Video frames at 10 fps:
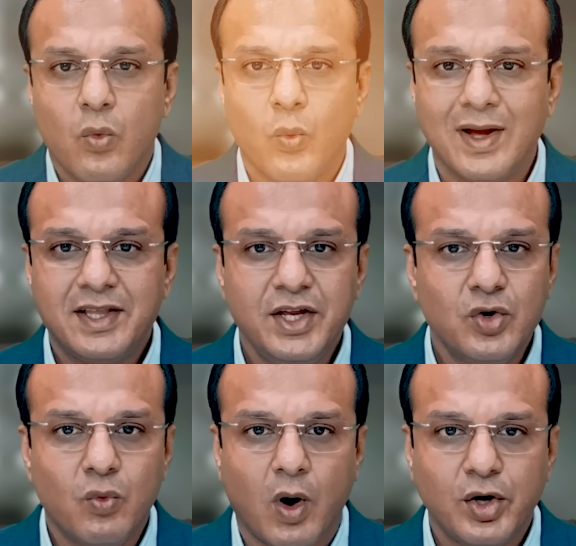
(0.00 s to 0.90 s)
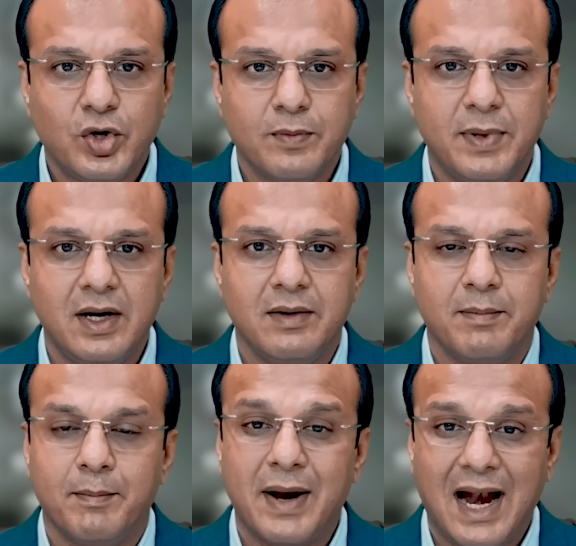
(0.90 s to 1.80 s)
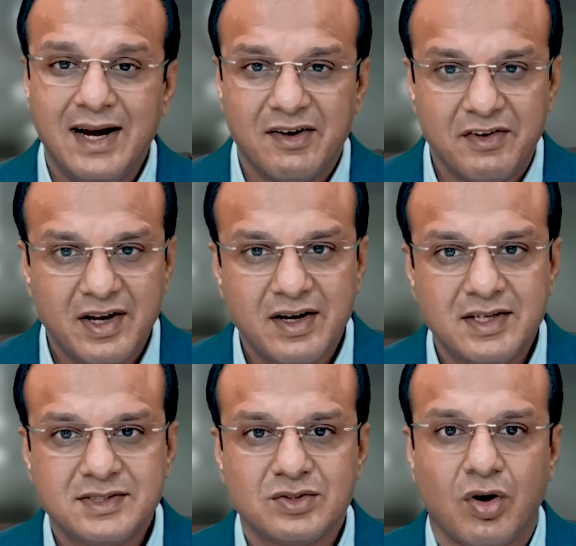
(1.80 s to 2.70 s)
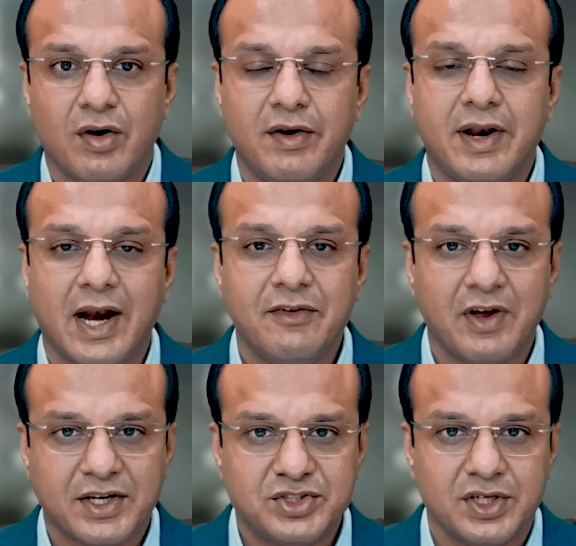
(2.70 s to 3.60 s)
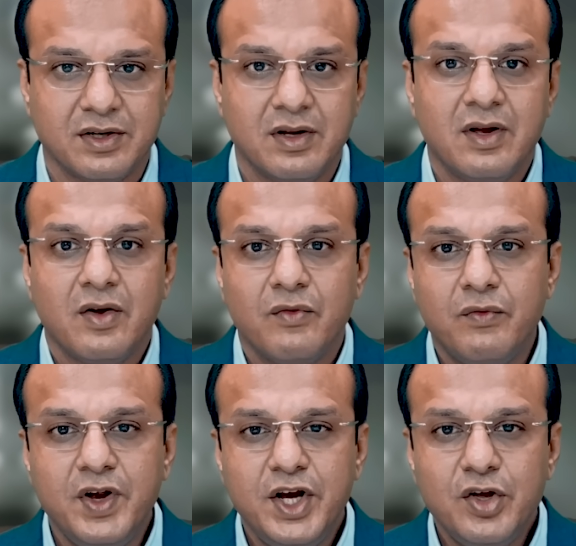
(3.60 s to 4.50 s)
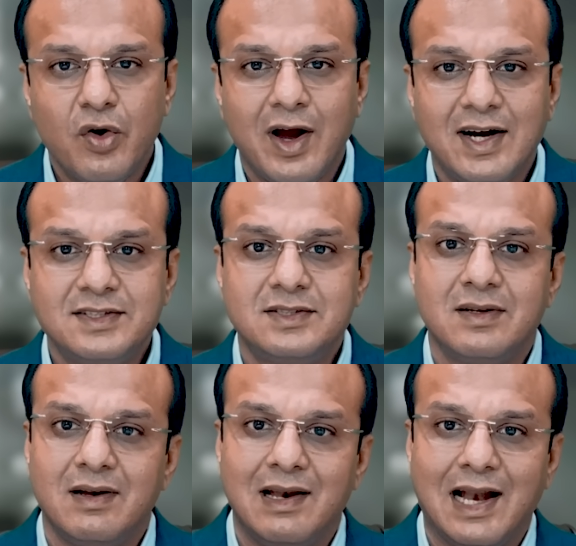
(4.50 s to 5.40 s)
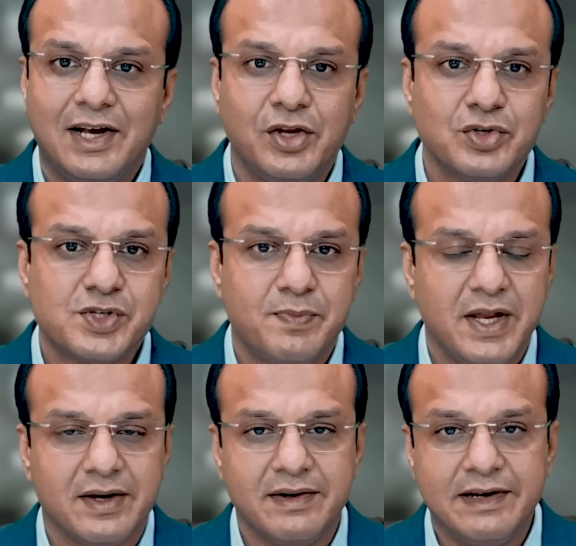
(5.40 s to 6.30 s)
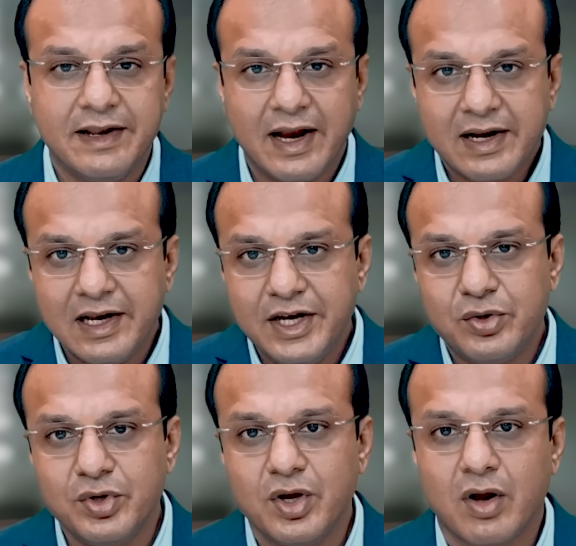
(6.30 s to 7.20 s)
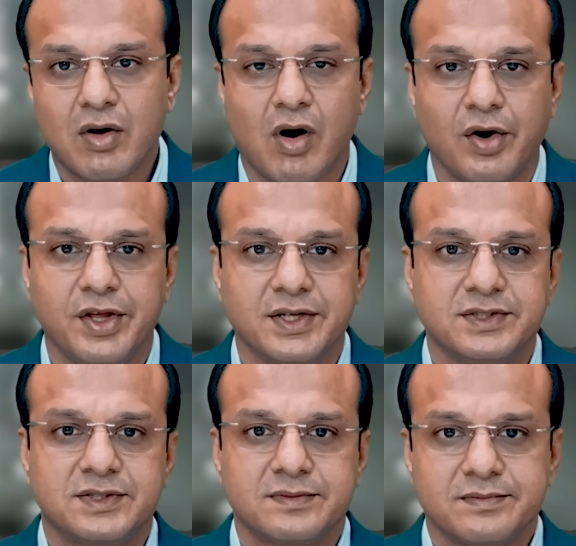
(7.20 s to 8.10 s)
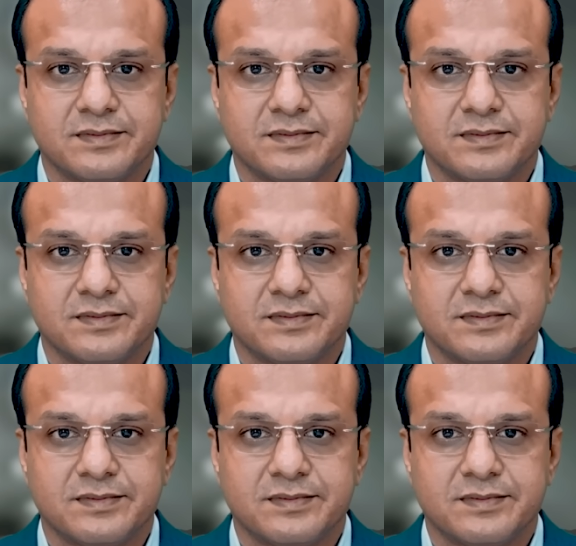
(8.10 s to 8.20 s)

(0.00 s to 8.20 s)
Whether you want to build brand awareness or a drive action, video ads let you speak directly to your audience.